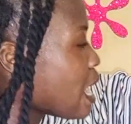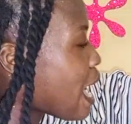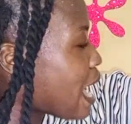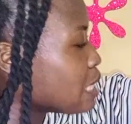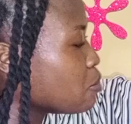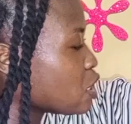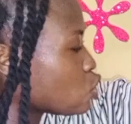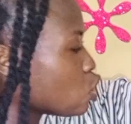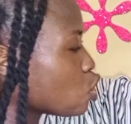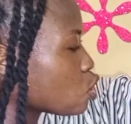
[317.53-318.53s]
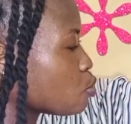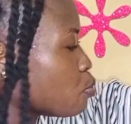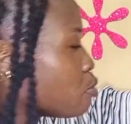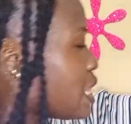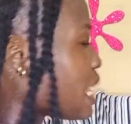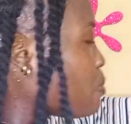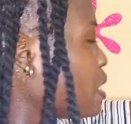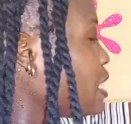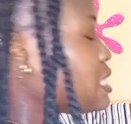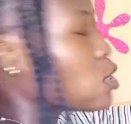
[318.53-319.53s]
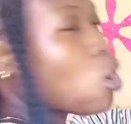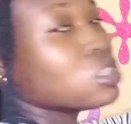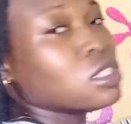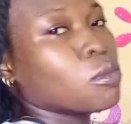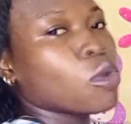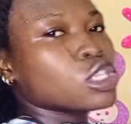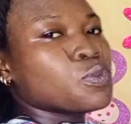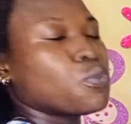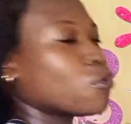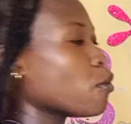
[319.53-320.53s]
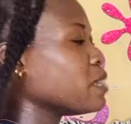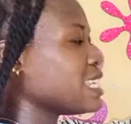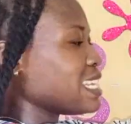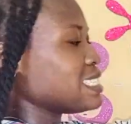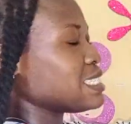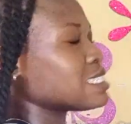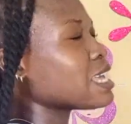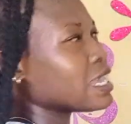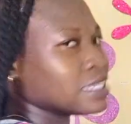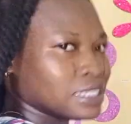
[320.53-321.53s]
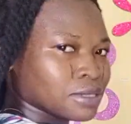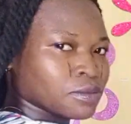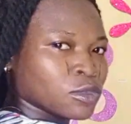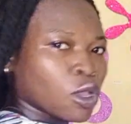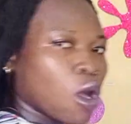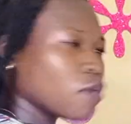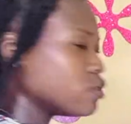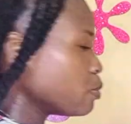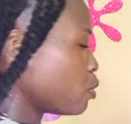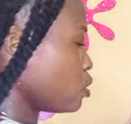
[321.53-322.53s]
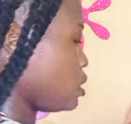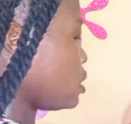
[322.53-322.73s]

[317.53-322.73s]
and make sure your tape is on the most prominent side of the bust.